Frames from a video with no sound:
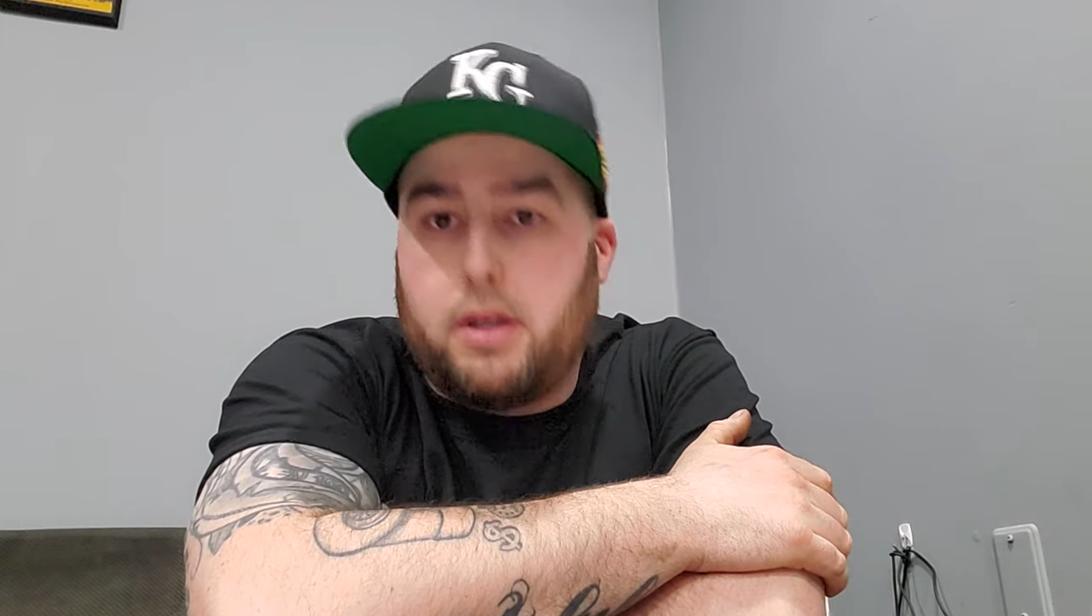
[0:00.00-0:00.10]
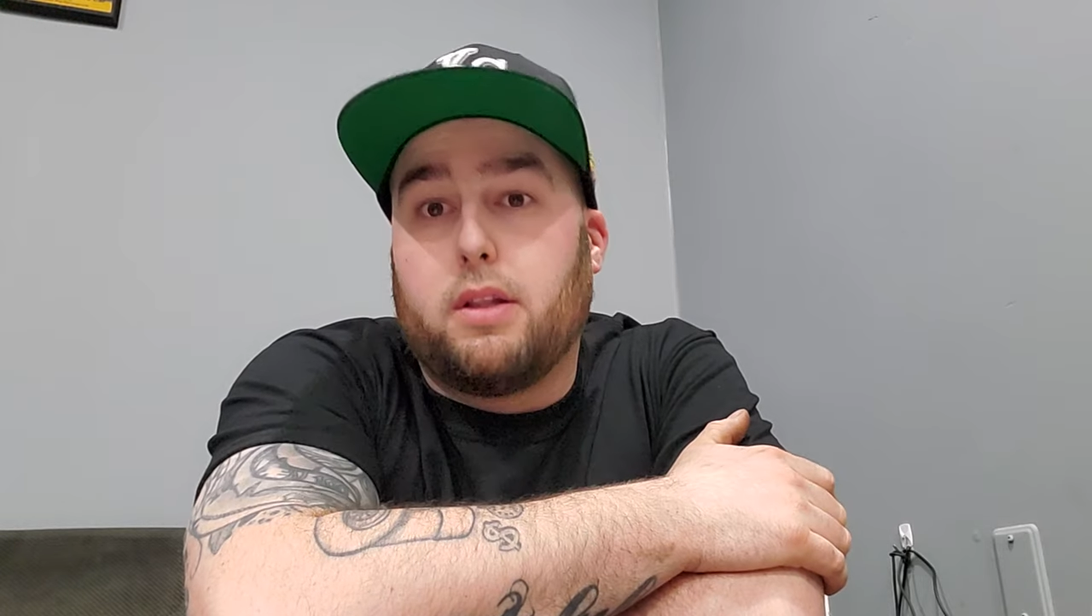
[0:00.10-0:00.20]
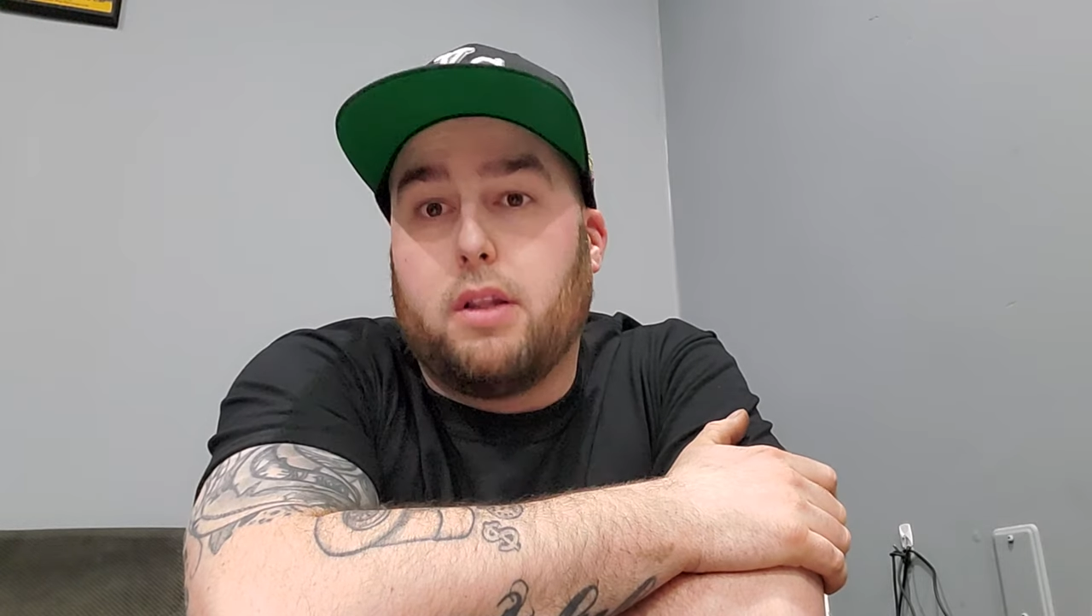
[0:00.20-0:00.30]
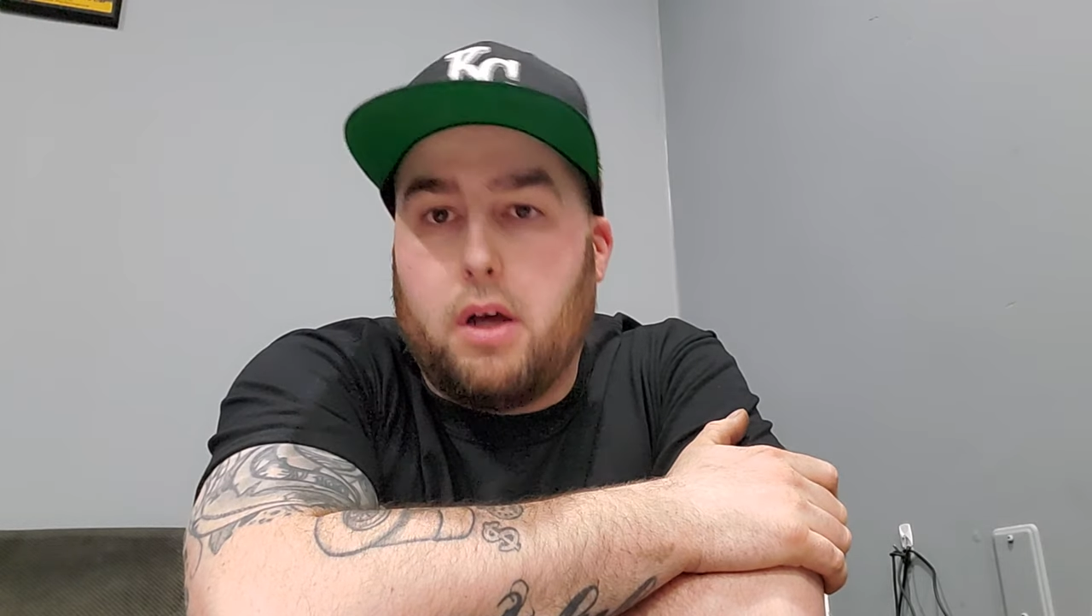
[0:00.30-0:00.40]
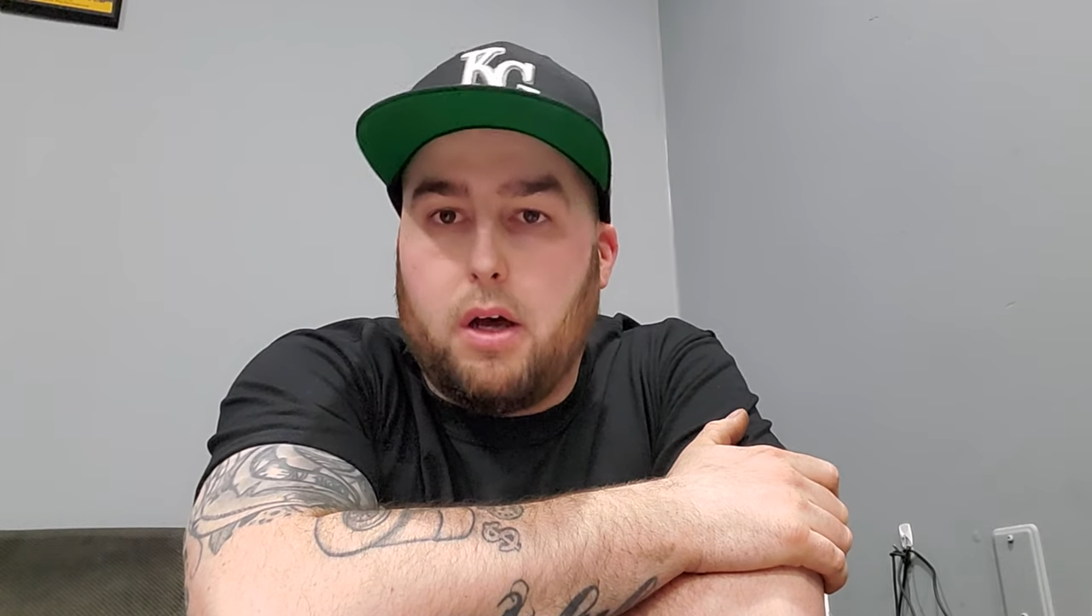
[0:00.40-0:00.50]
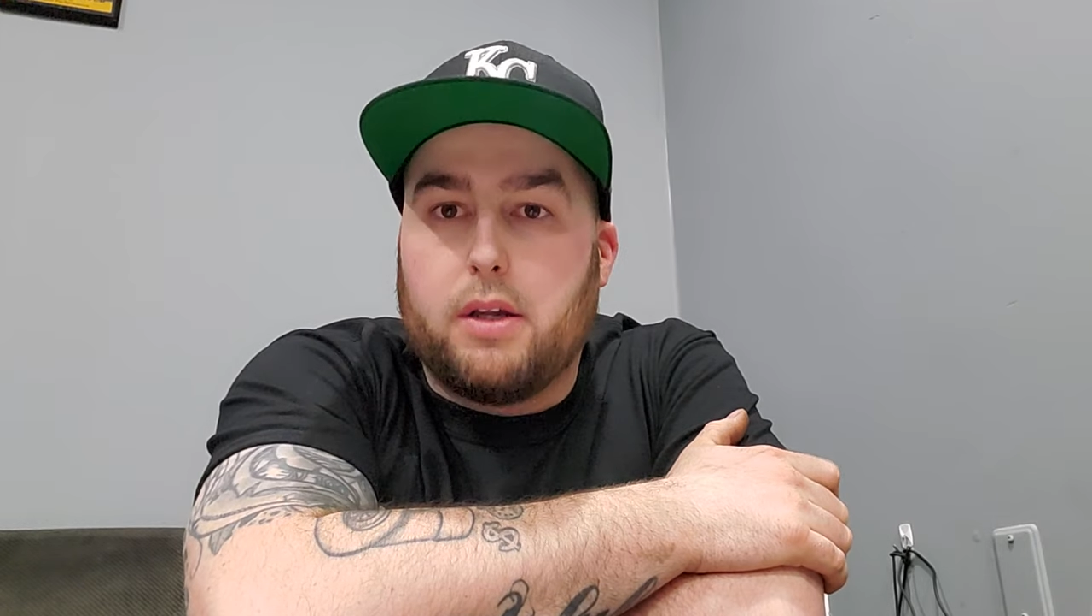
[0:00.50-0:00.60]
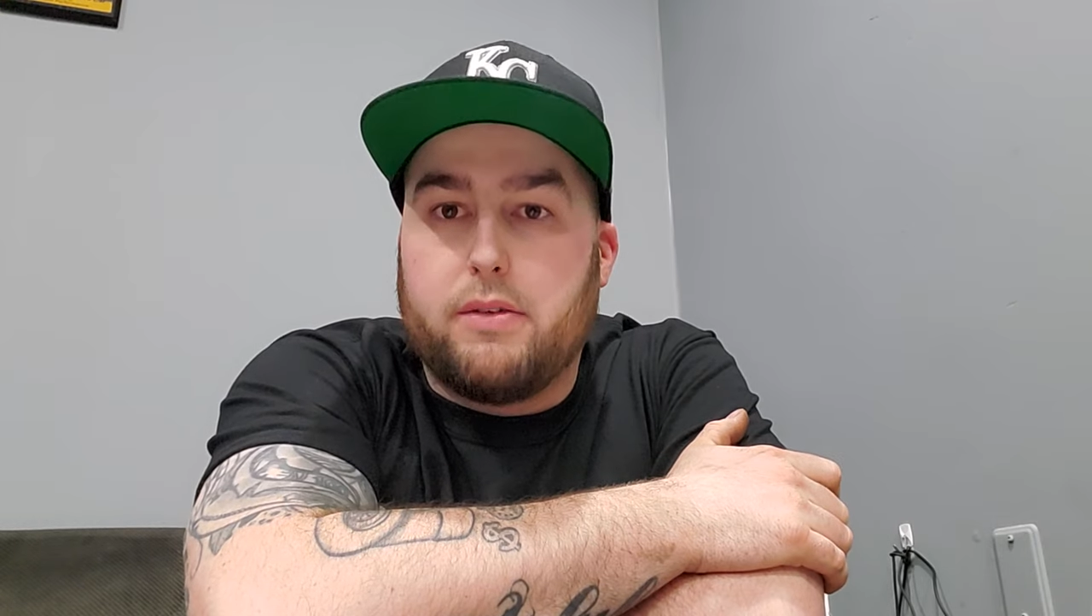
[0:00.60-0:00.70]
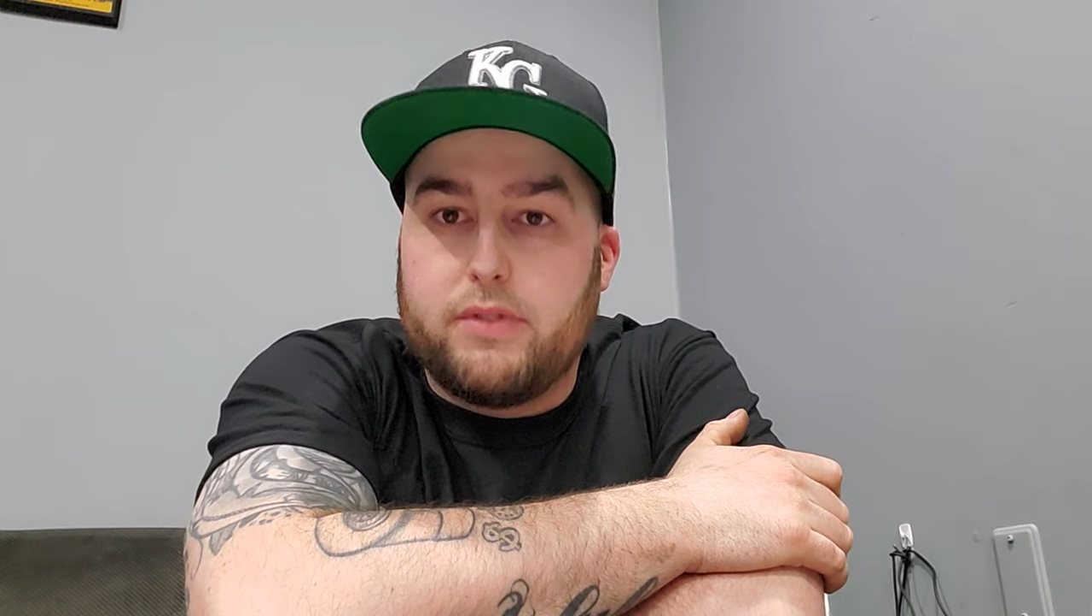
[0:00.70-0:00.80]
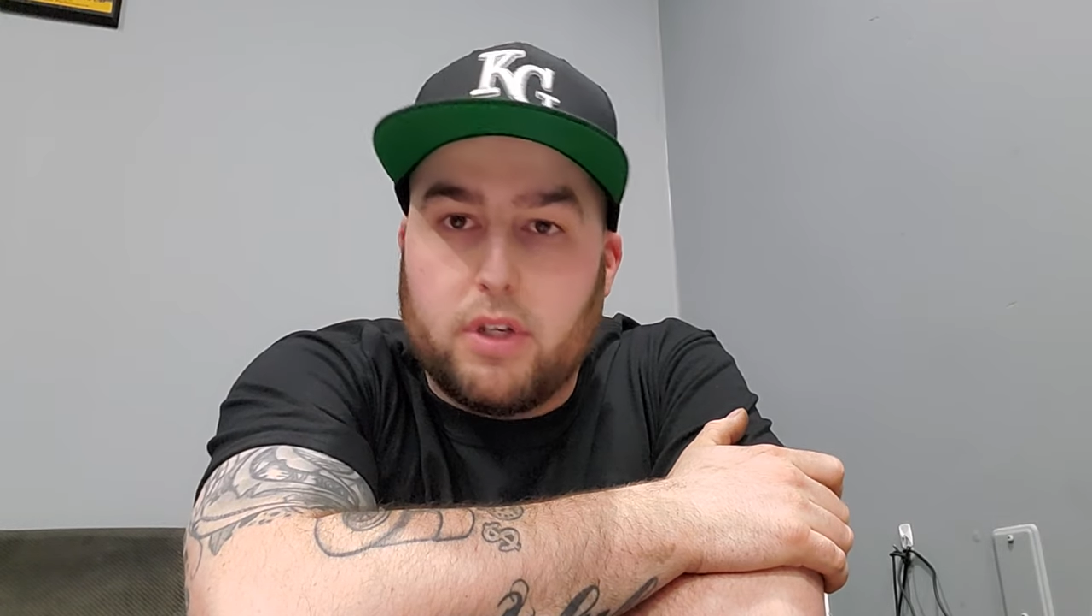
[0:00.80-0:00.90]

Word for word: a lot of